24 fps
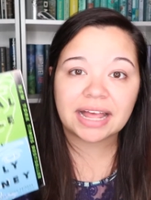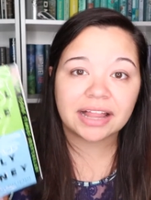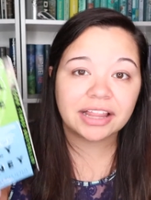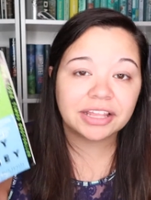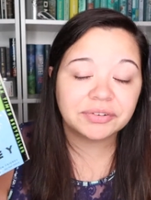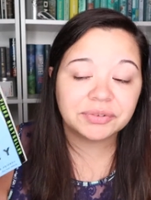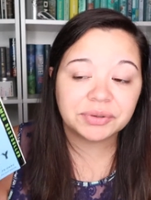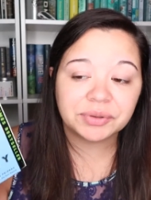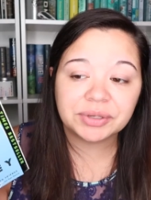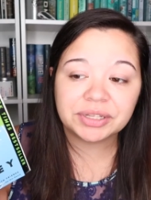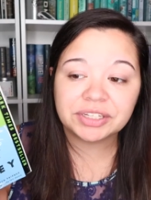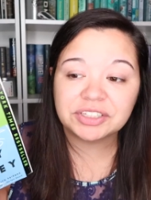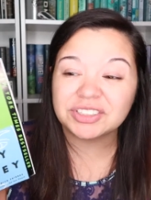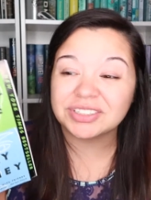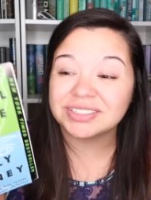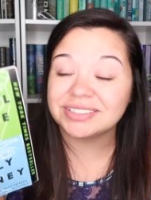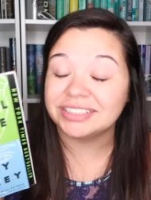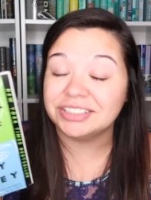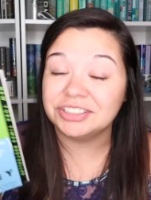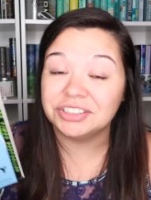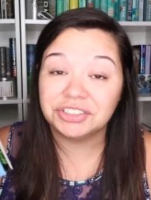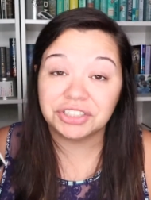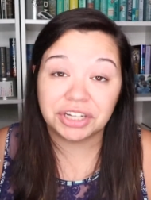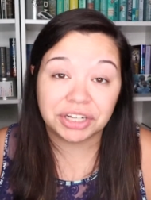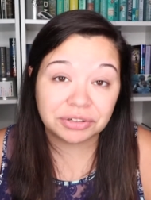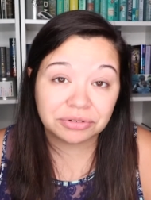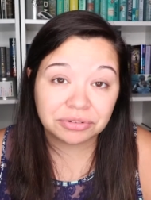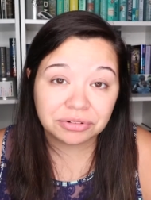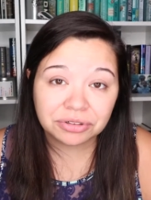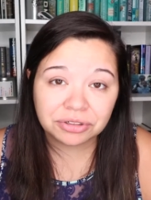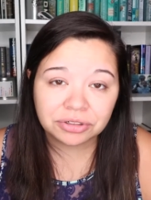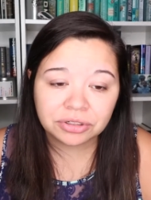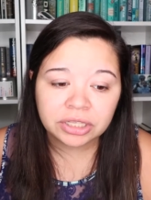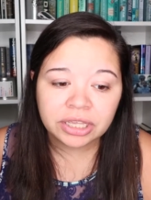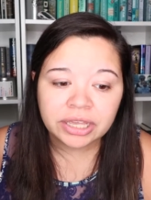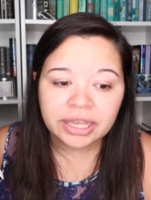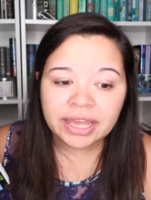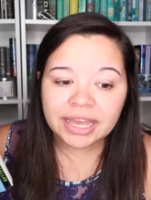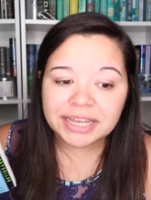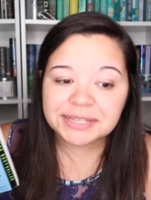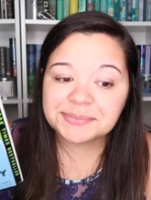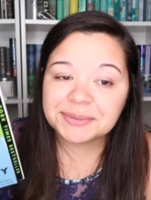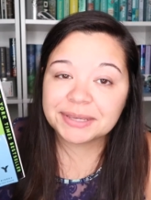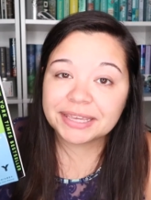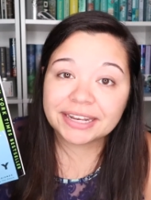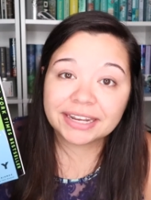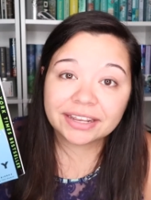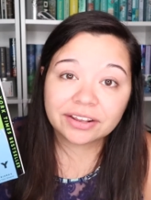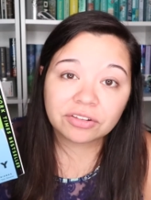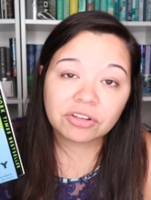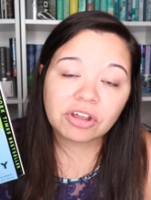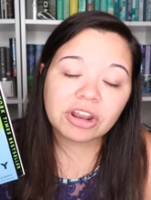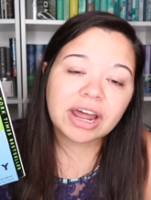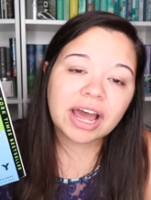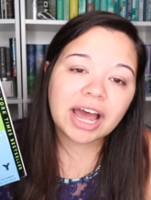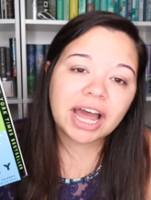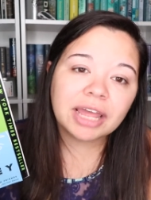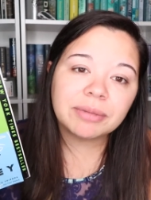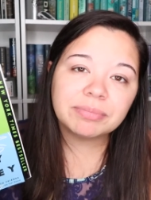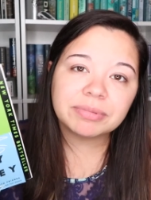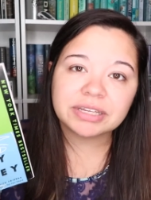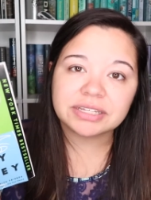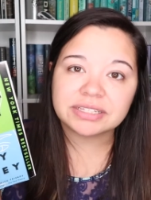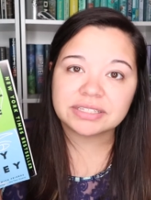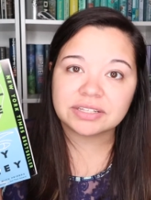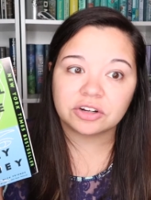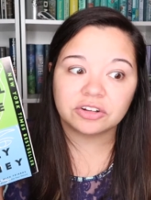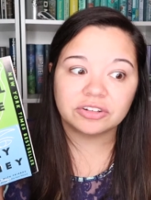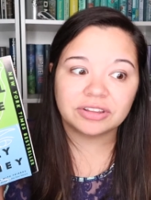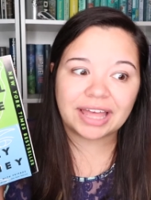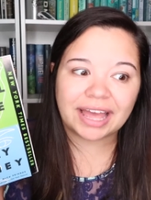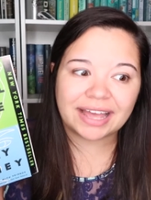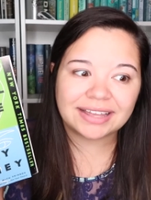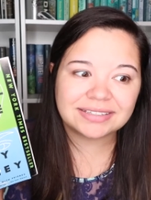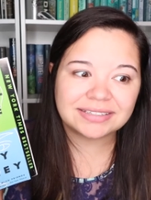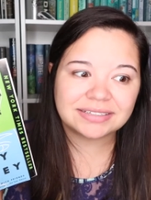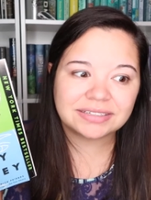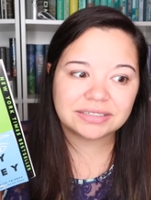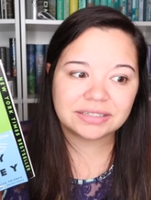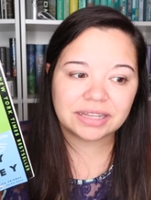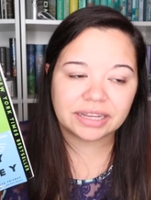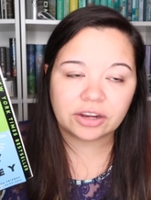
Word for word: Sally Rooney just in general has been getting a lot of hype because her last,